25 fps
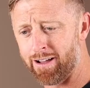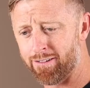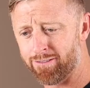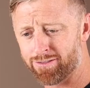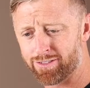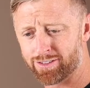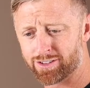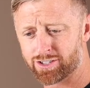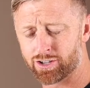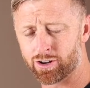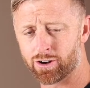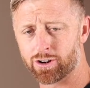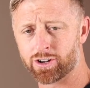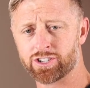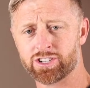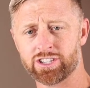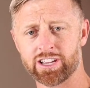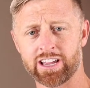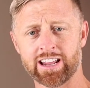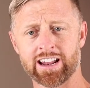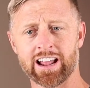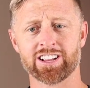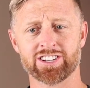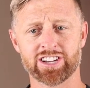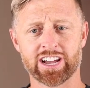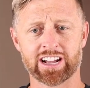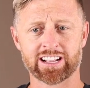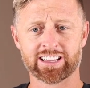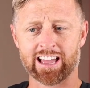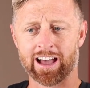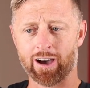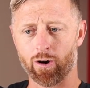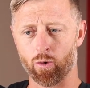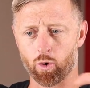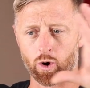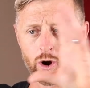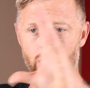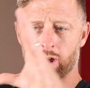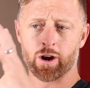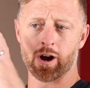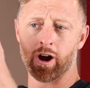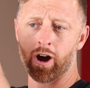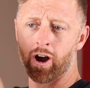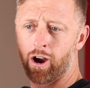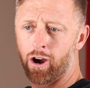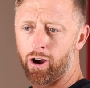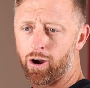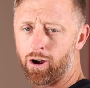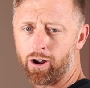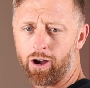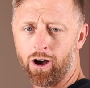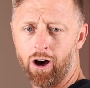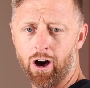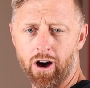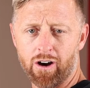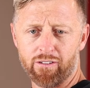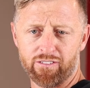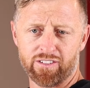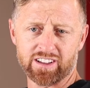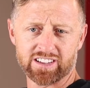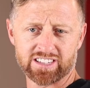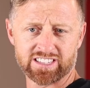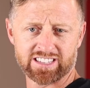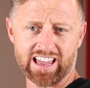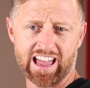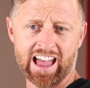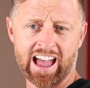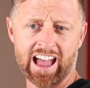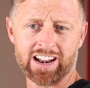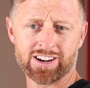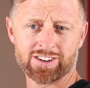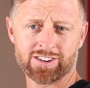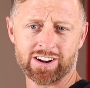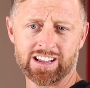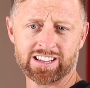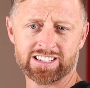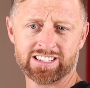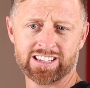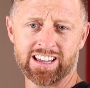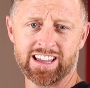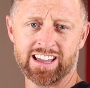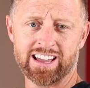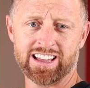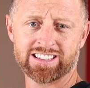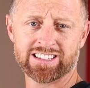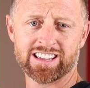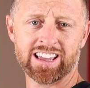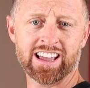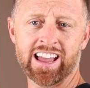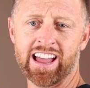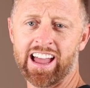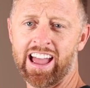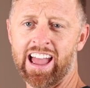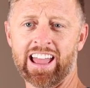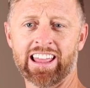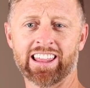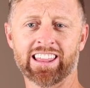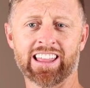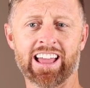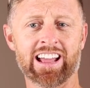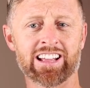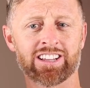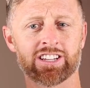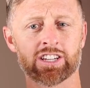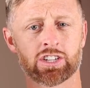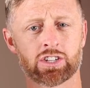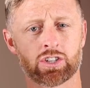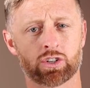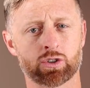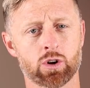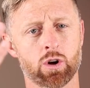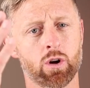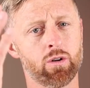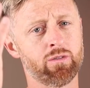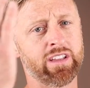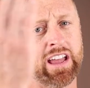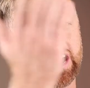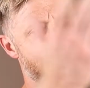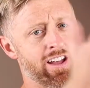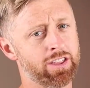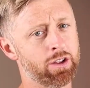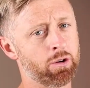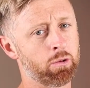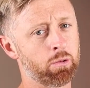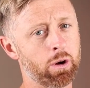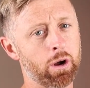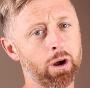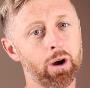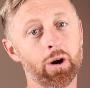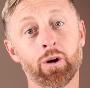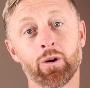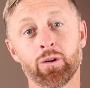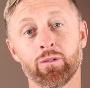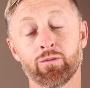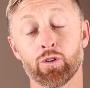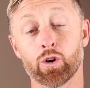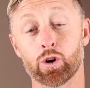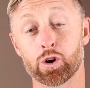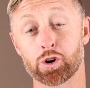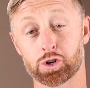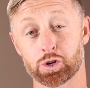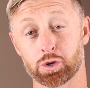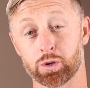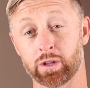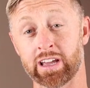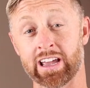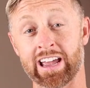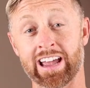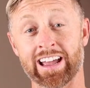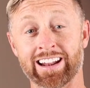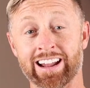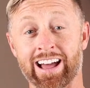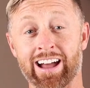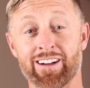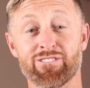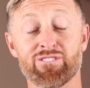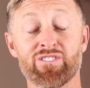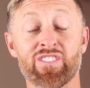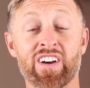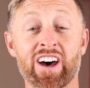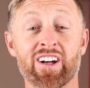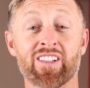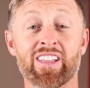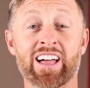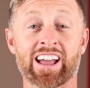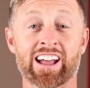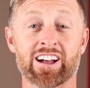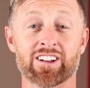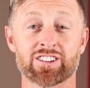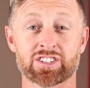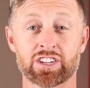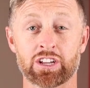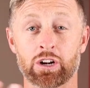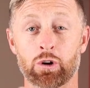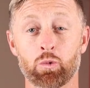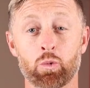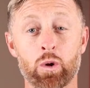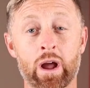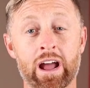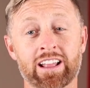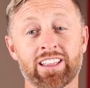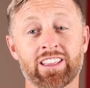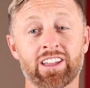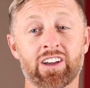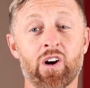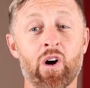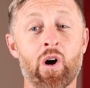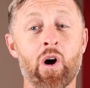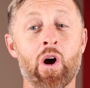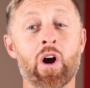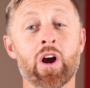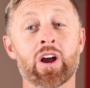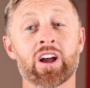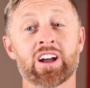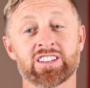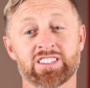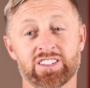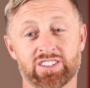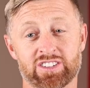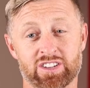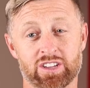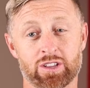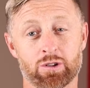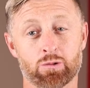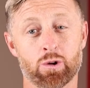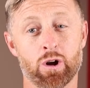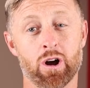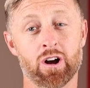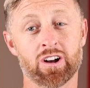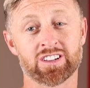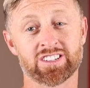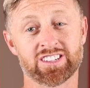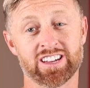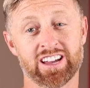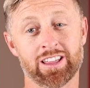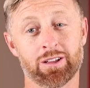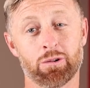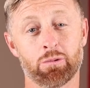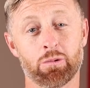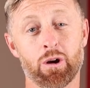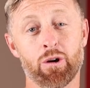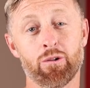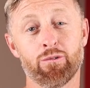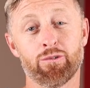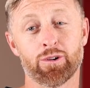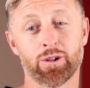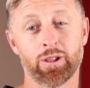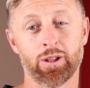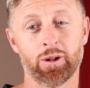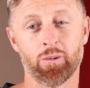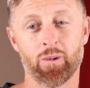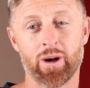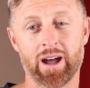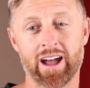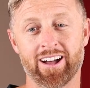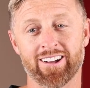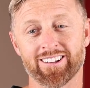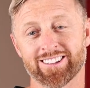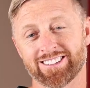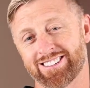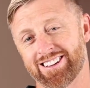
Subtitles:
I've searched it. I checked out where our office address is and like just drove down the road virtually. And I felt like I was going to wreck the car because I was on the wrong side of the road for a little while.